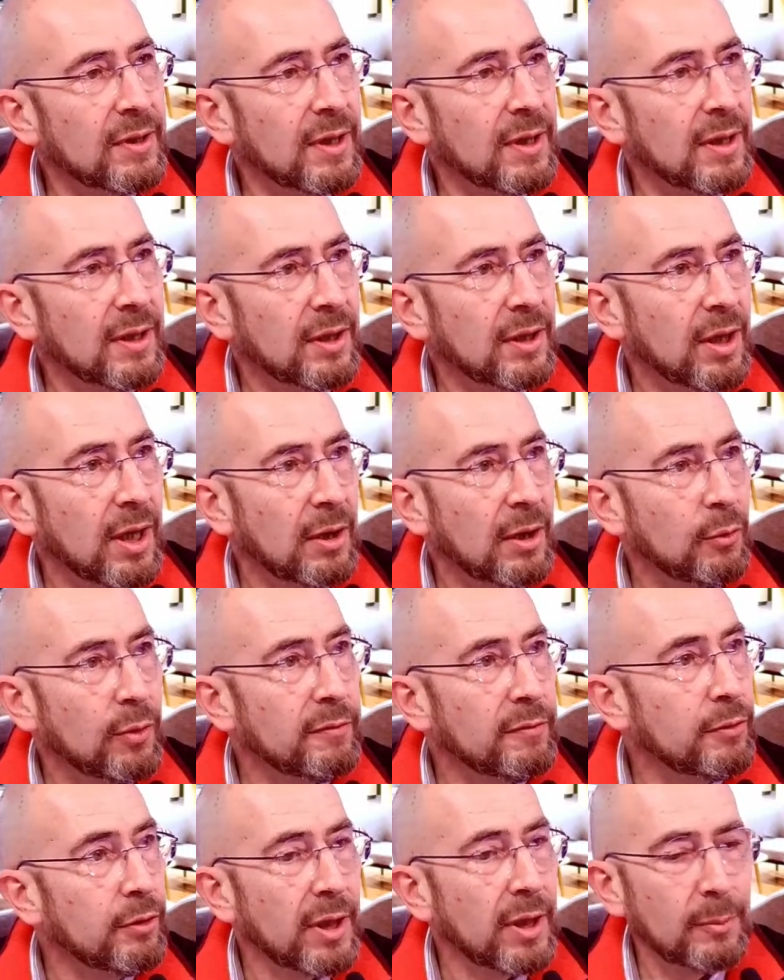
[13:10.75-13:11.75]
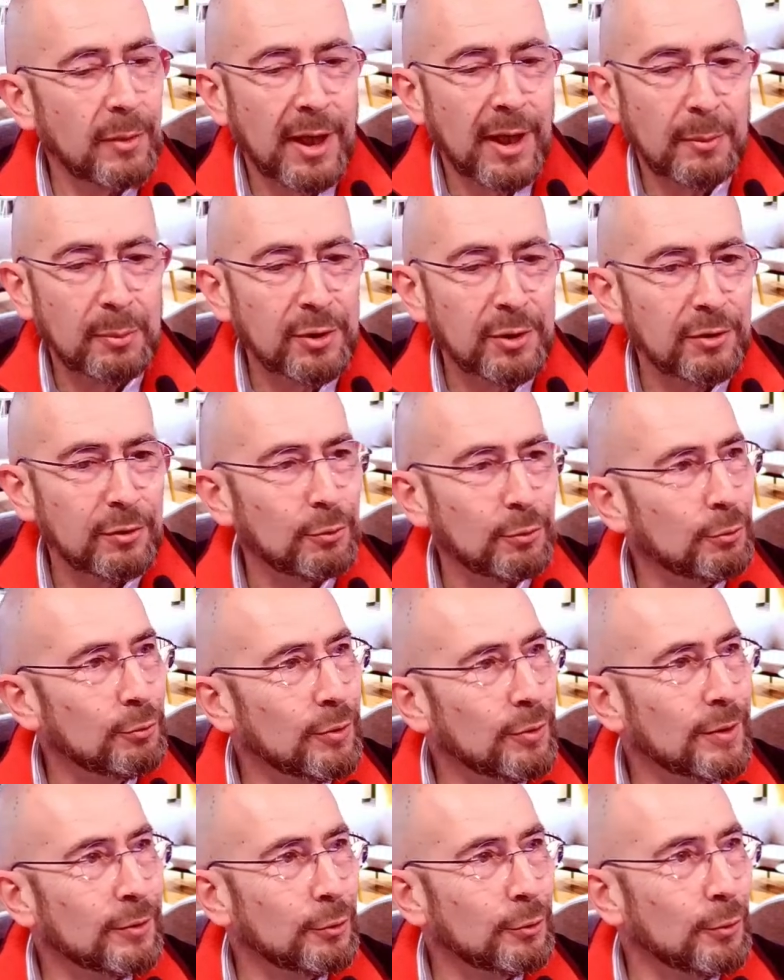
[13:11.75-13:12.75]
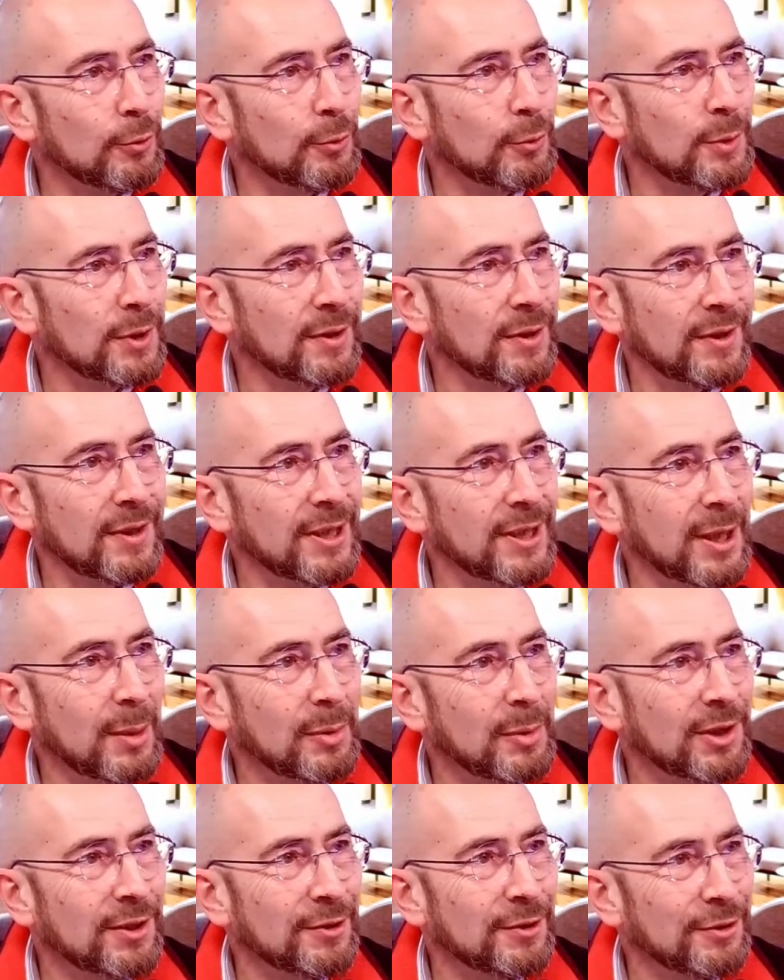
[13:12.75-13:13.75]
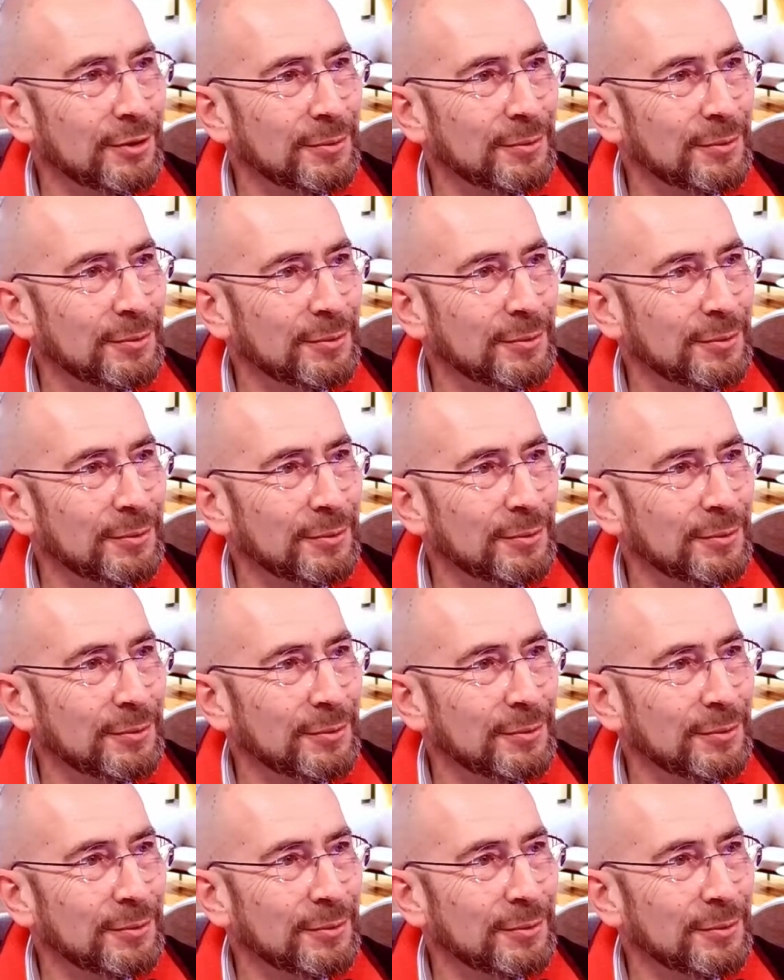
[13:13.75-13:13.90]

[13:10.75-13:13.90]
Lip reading: However, I'm happy to talk with any applicant.